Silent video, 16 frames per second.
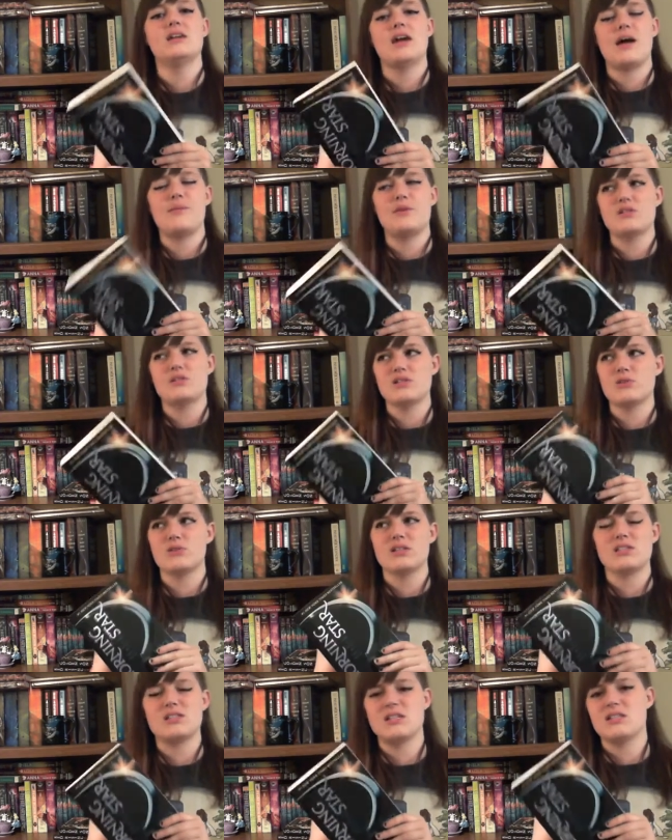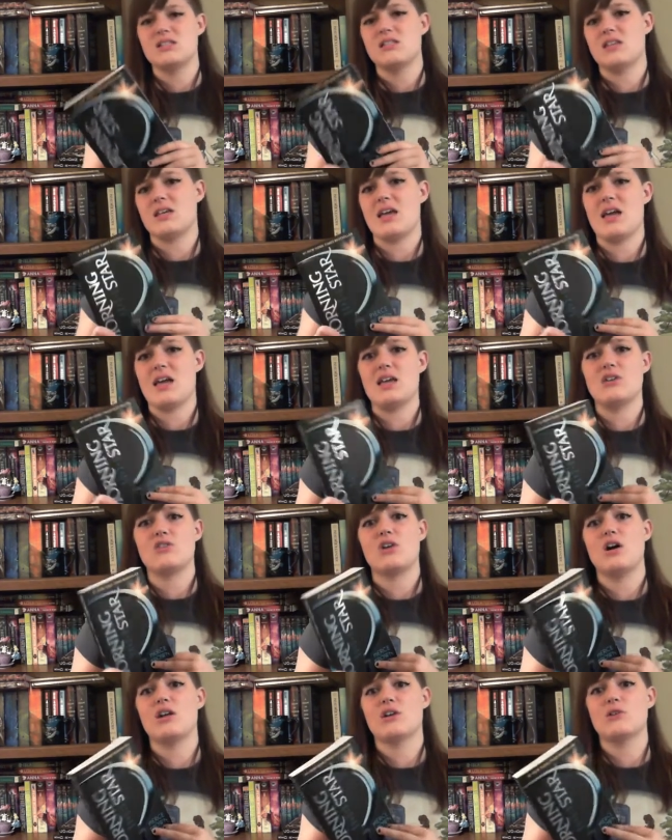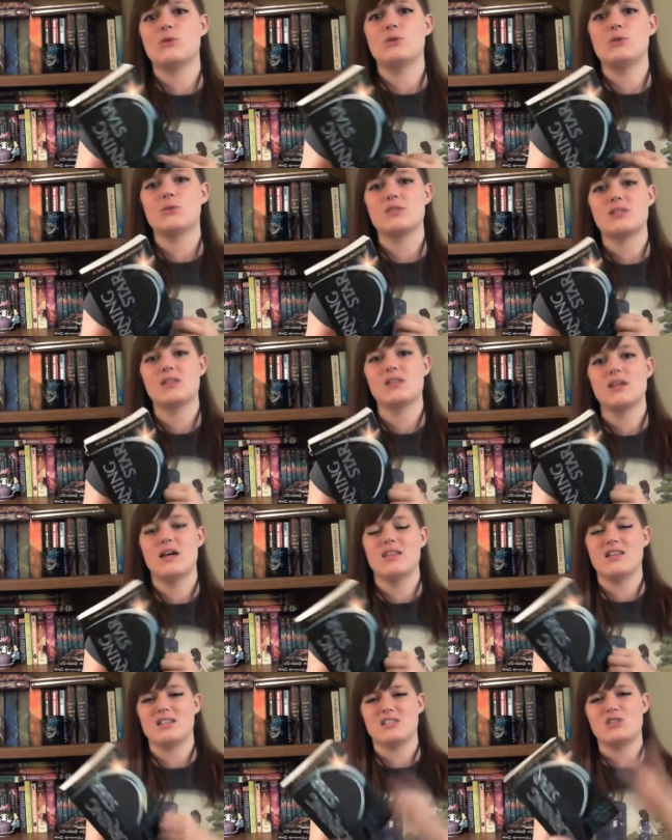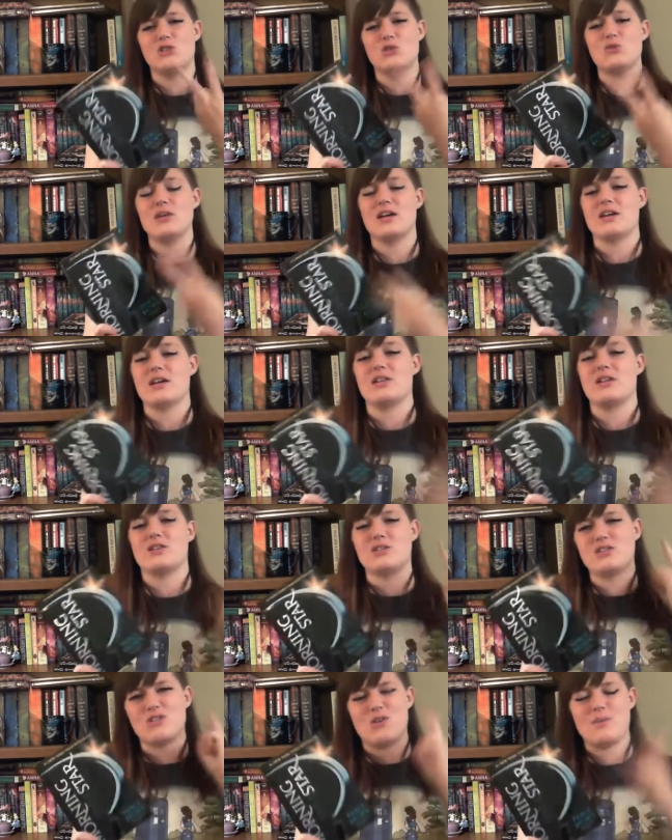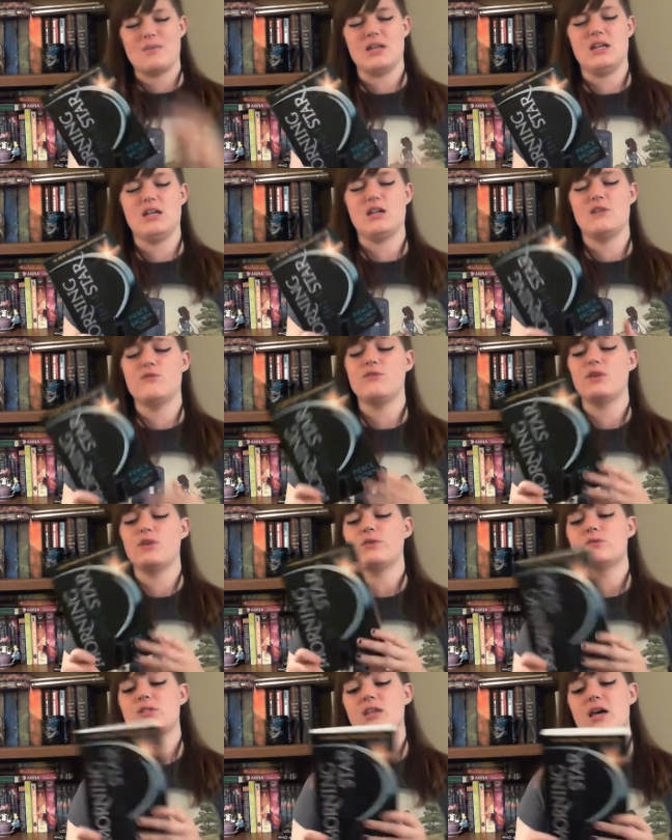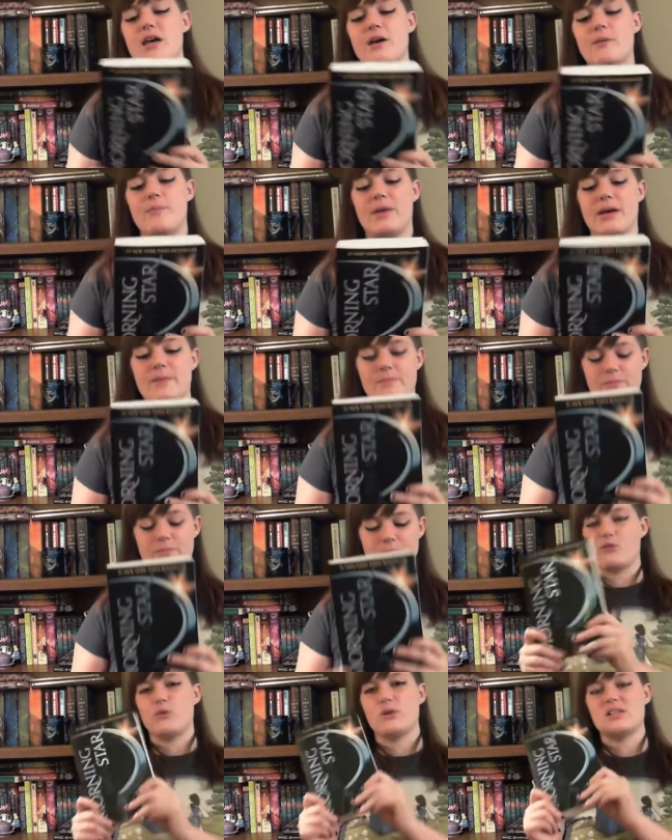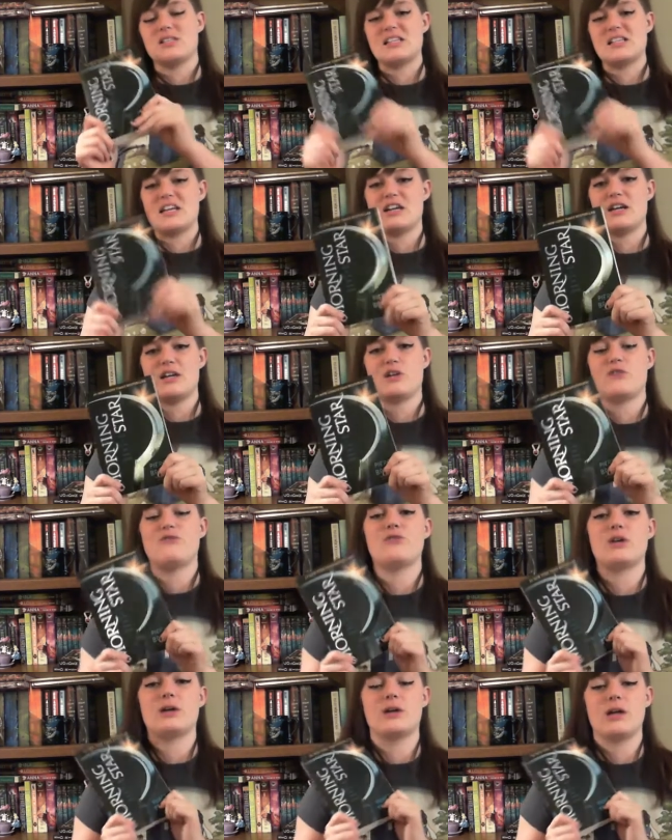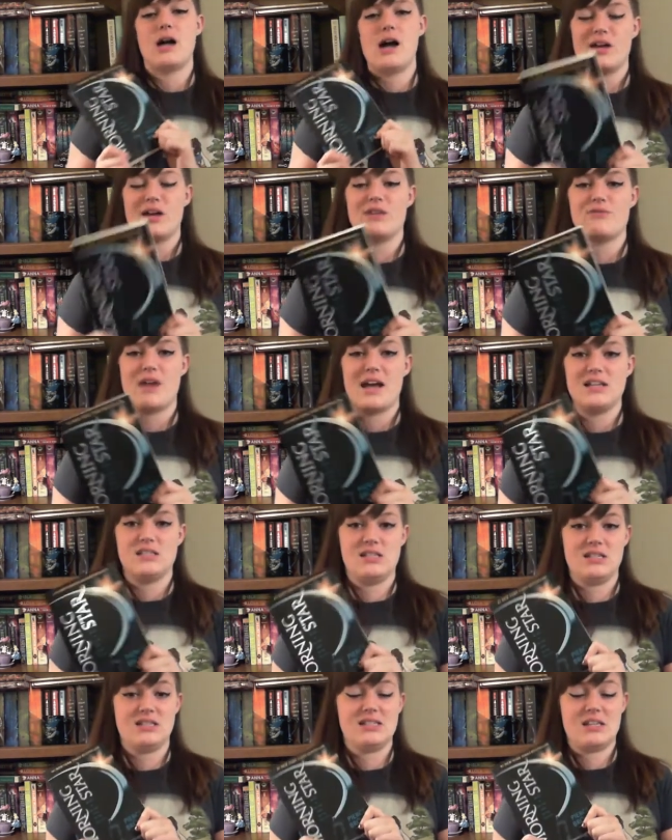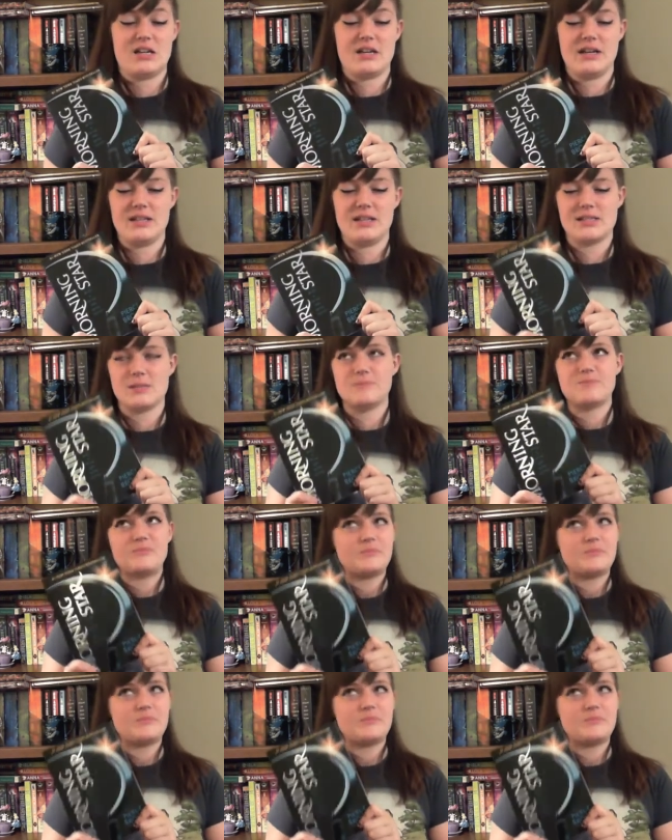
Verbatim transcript: I'm also listening to the Kane Chronicles, and that's two narrators, so I'm getting confused. But voice narrator for uh, Rising series